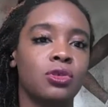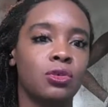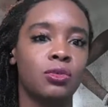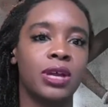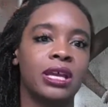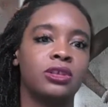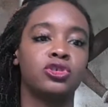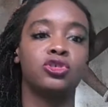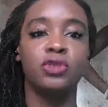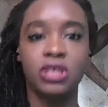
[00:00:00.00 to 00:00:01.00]
So,
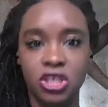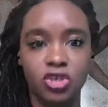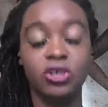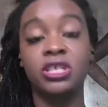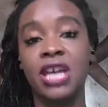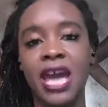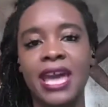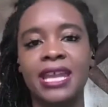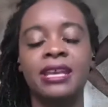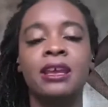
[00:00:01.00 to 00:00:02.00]
Trisha
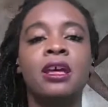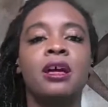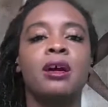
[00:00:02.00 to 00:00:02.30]
had it,